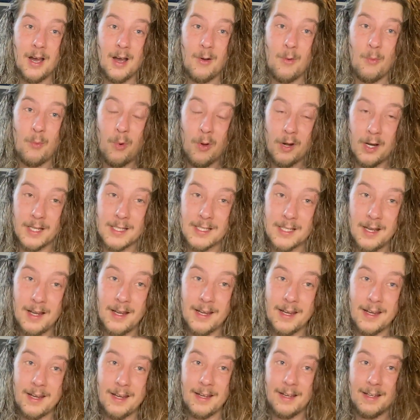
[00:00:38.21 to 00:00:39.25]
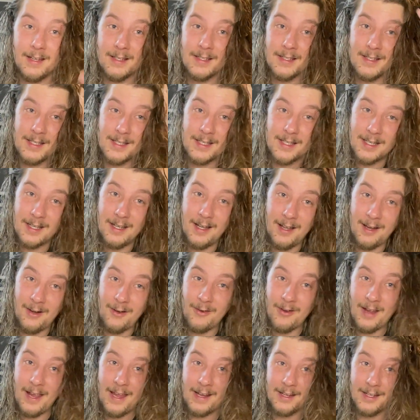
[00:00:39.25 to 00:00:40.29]
what it's like as a
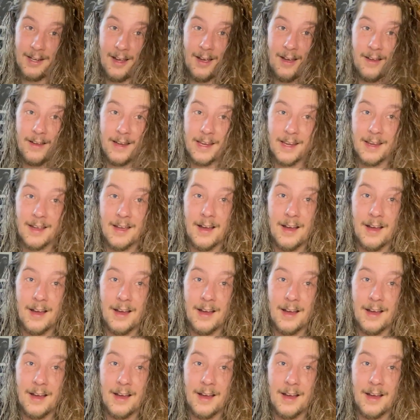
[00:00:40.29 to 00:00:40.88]
long-haired guy.